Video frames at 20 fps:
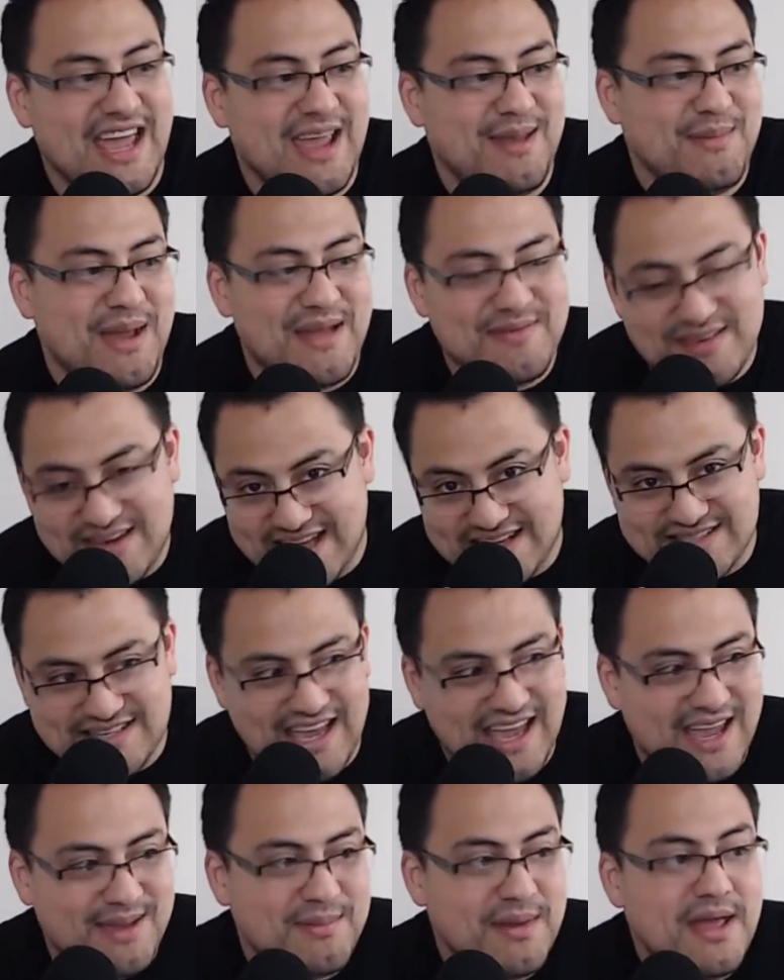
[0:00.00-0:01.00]
and the next
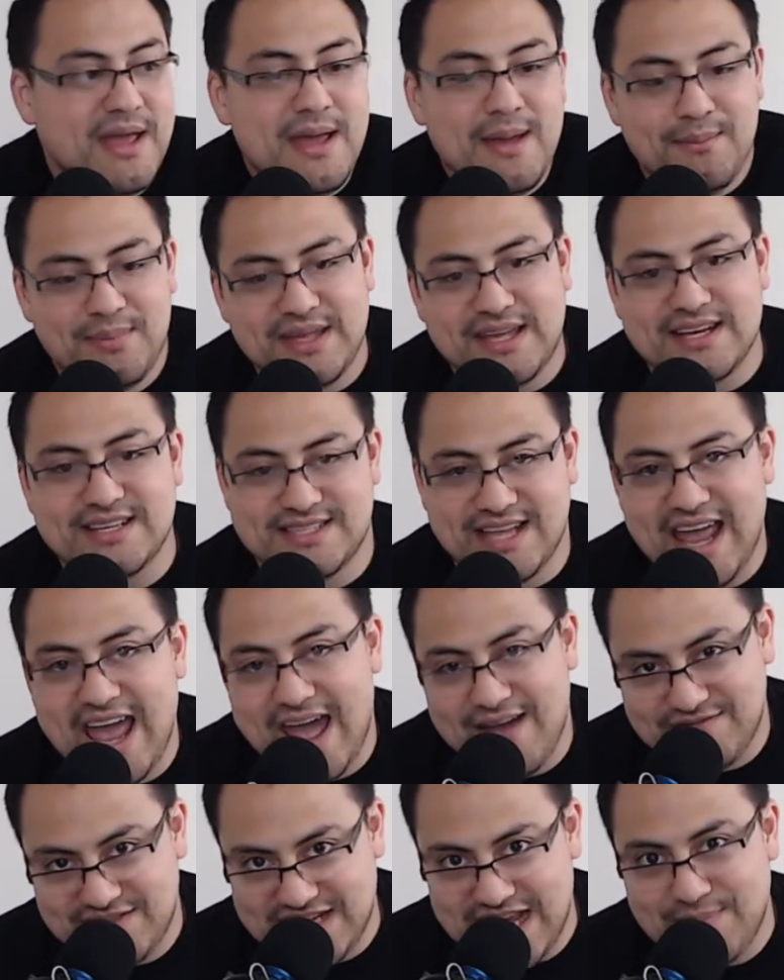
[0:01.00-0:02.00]
game because they
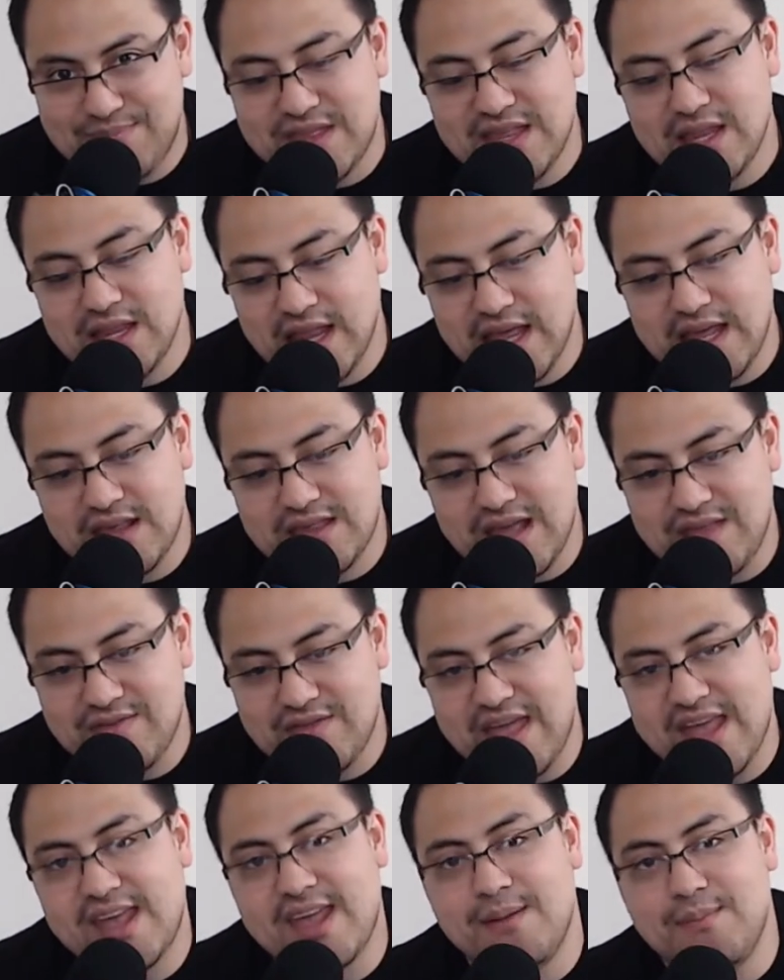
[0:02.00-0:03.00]
have depth and length and they
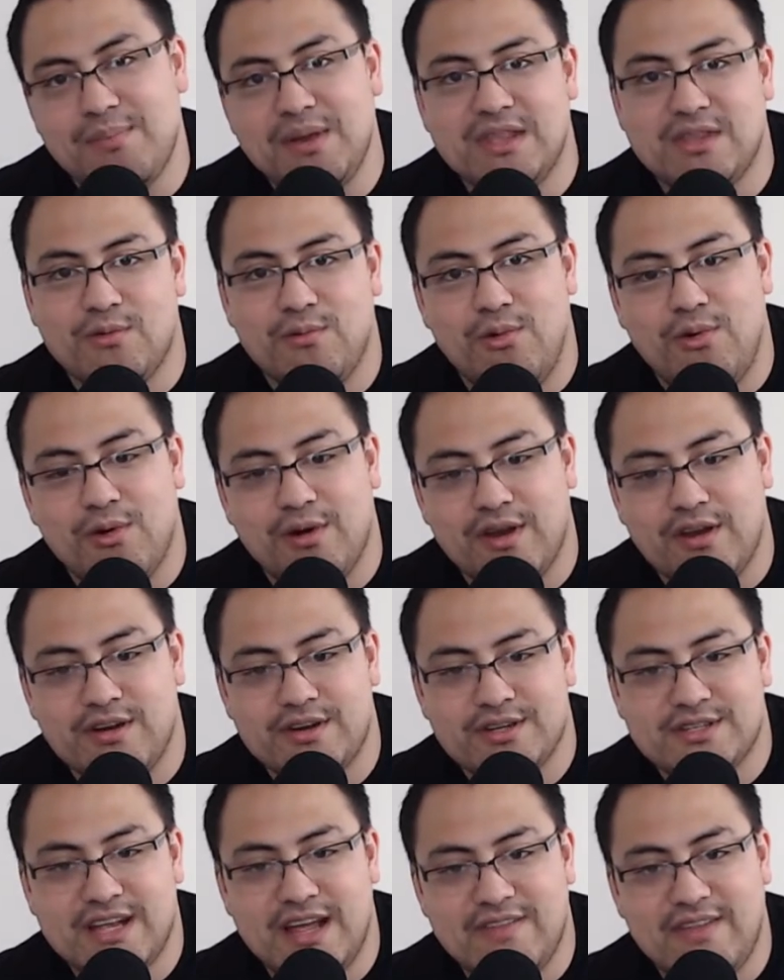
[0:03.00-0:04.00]
can beat the
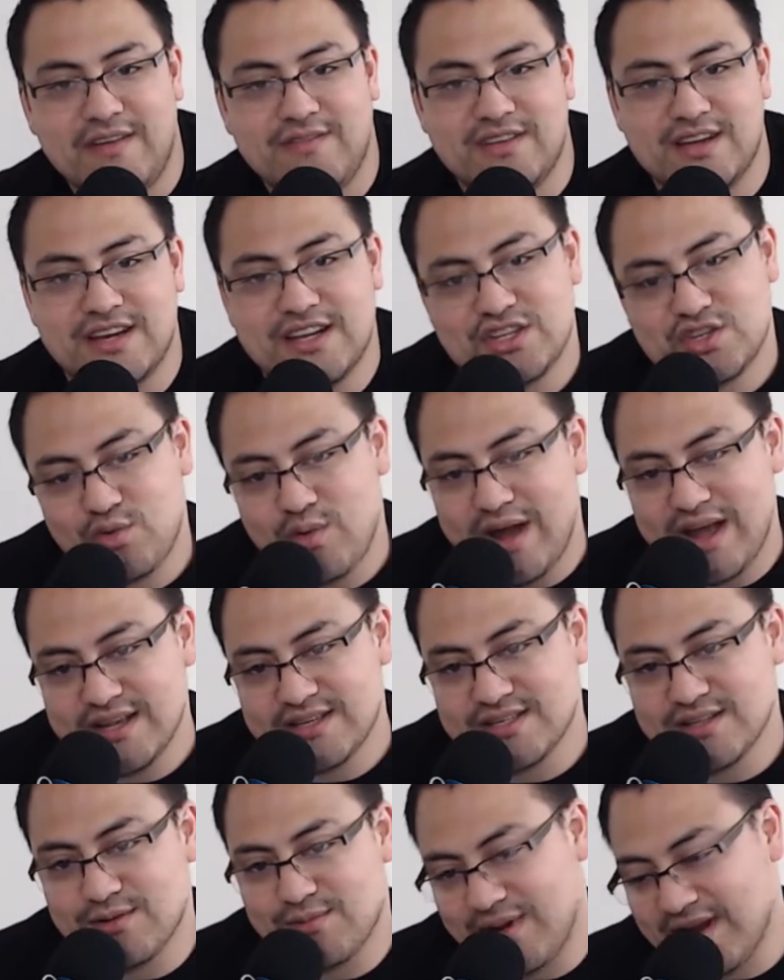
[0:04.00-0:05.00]
Warriors. And they've done it twice in
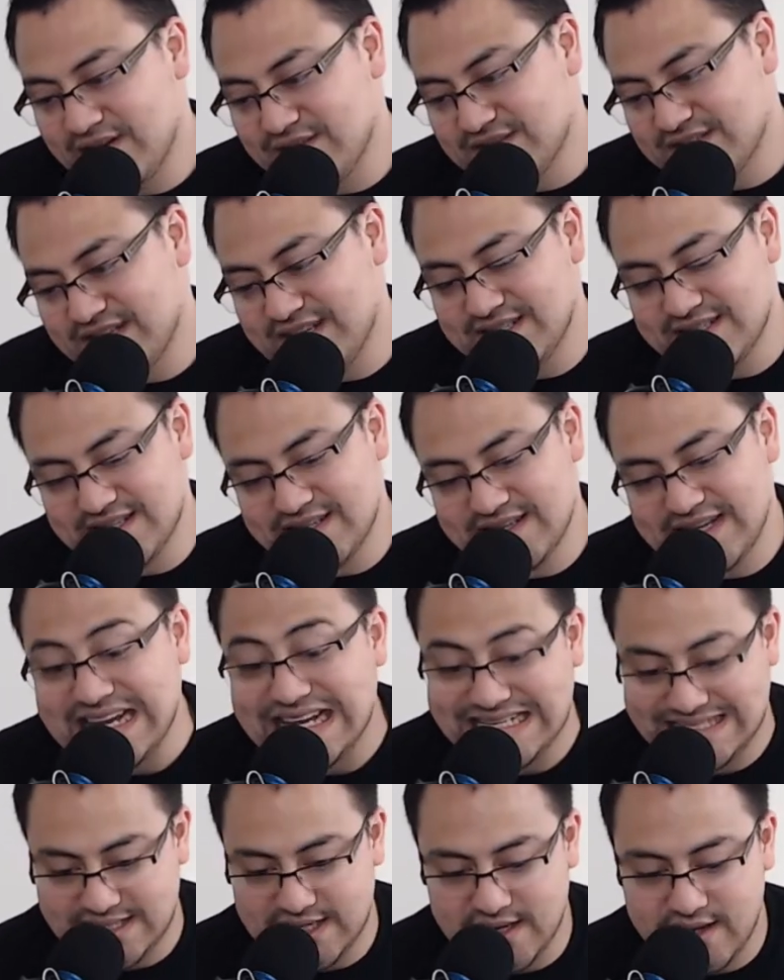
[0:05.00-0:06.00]
the regular season
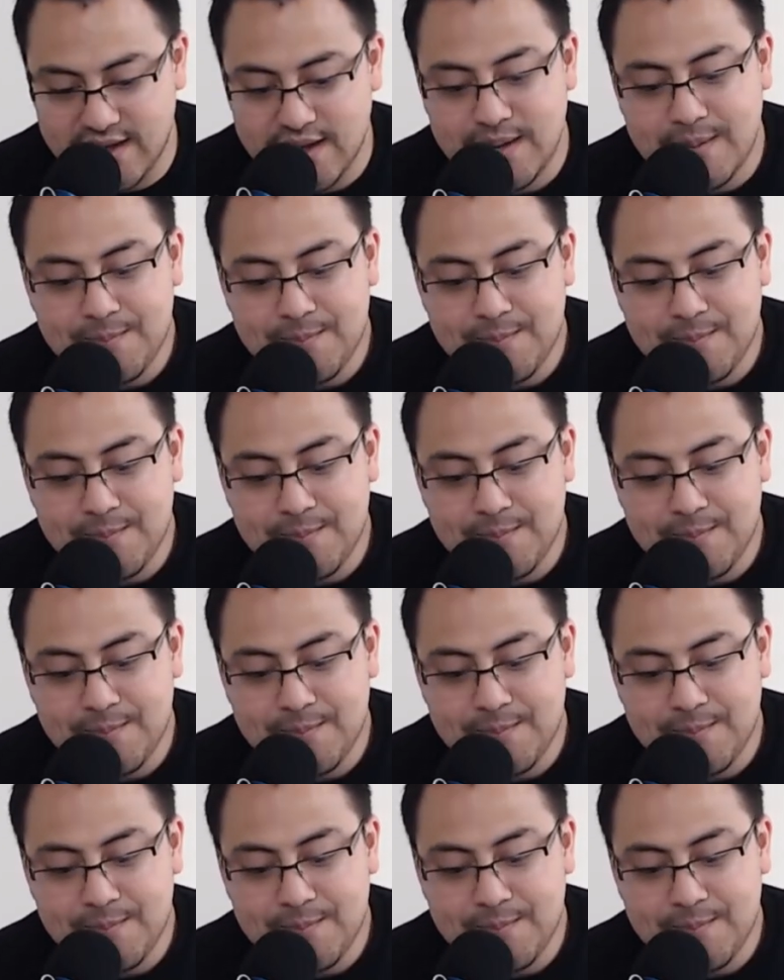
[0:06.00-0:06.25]
easily.